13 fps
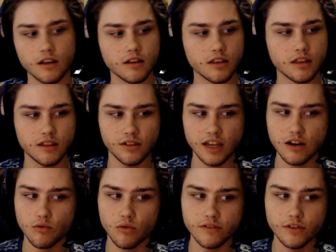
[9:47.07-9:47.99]
Set
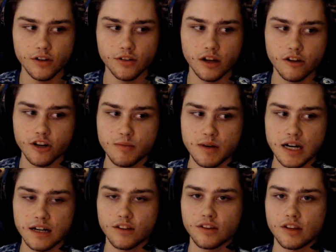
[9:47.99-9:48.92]
1 versus
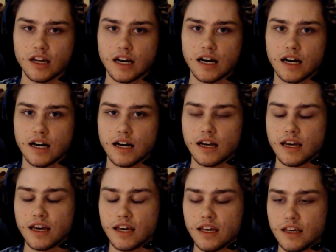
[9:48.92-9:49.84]
Hungrybox,
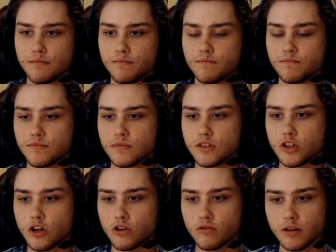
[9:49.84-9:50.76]
I
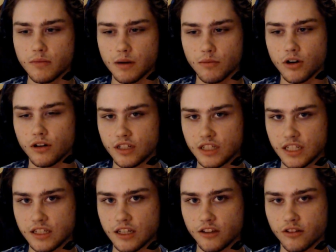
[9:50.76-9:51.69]
don't remember all the
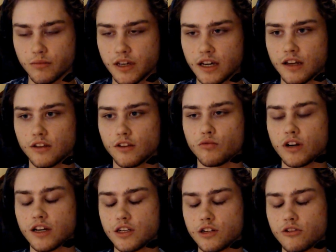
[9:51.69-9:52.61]
details, to be honest. What I
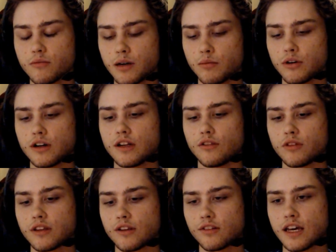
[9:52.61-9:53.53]
do remember is when
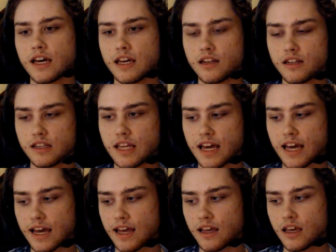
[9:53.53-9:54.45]
the set ended
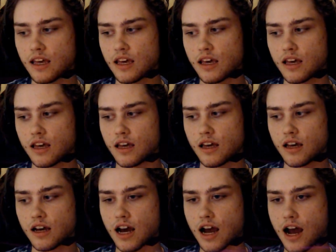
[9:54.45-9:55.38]
that
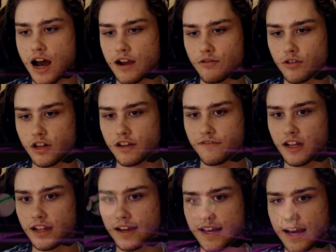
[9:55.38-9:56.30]
I really felt
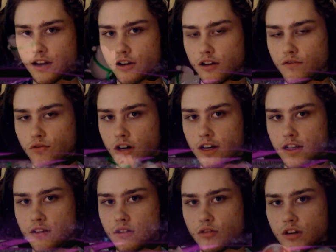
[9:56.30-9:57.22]
like I could have
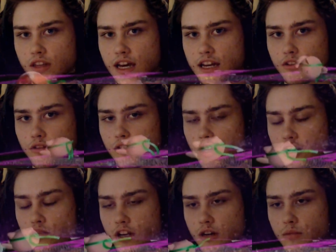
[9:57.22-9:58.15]
won or that it was very
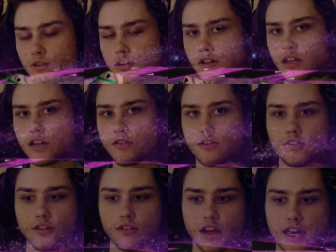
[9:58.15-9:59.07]
winnable. It was
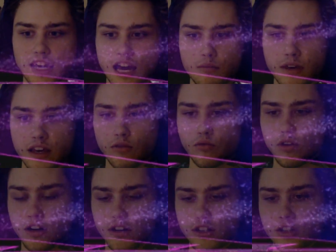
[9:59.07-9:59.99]
just like I made
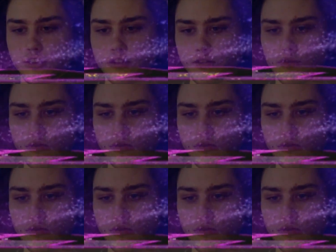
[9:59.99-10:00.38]
one or two